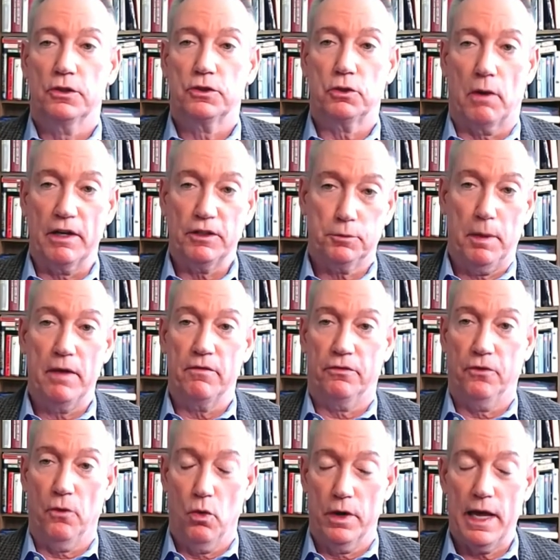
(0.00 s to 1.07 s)
So I spent
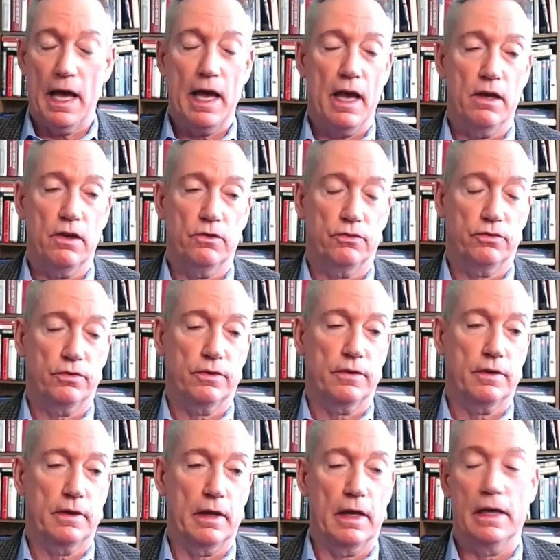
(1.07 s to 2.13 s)
4 days
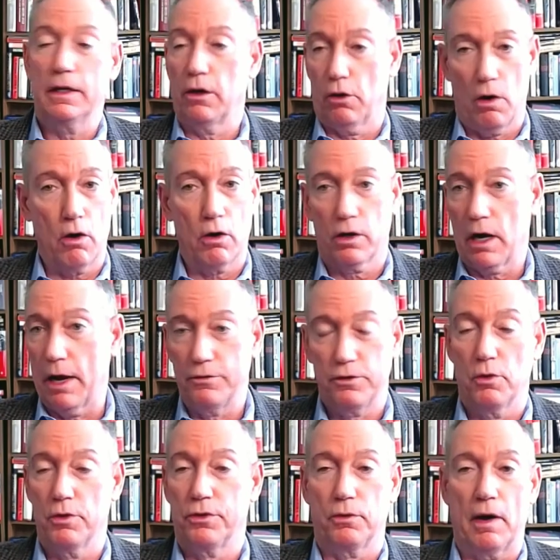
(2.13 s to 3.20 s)
in her archives
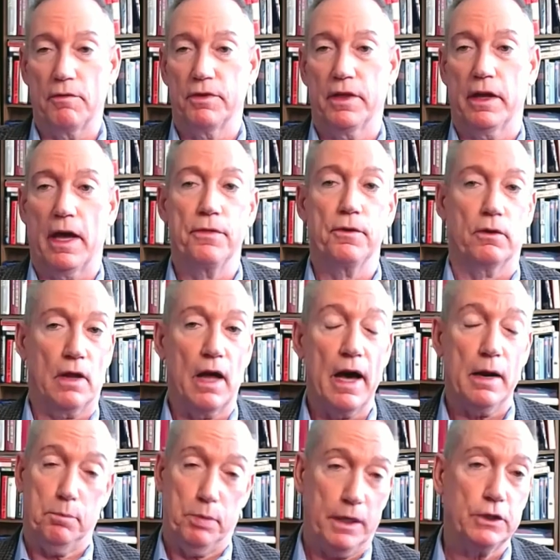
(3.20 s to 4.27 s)
going through everything. And there are a
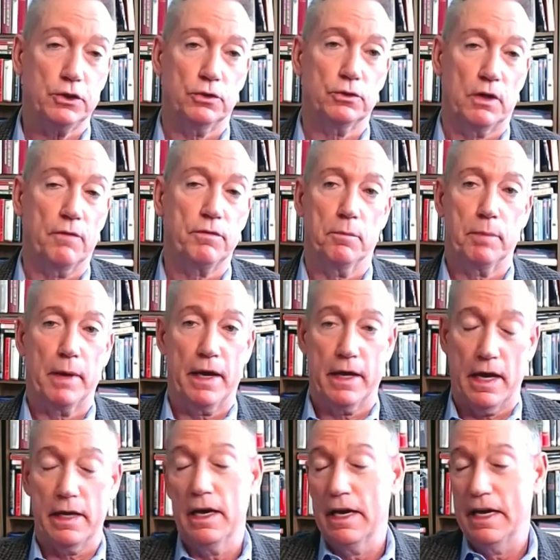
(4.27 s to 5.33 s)
lot of pictures of the
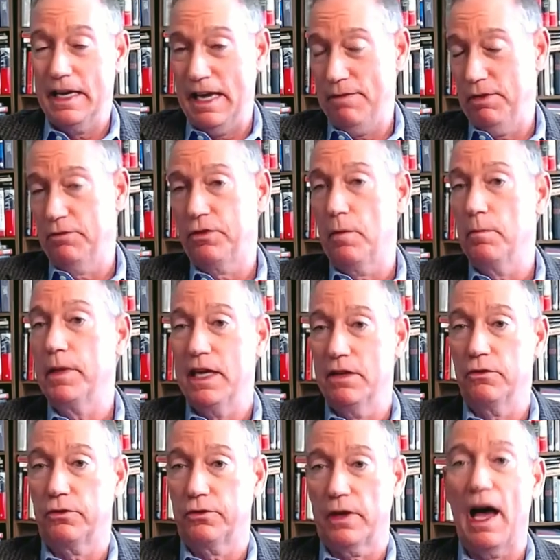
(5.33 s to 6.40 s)
Bay, even from the
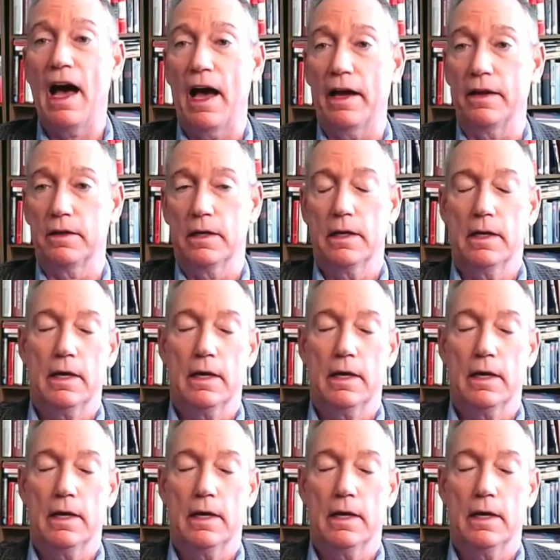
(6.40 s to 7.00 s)
inside.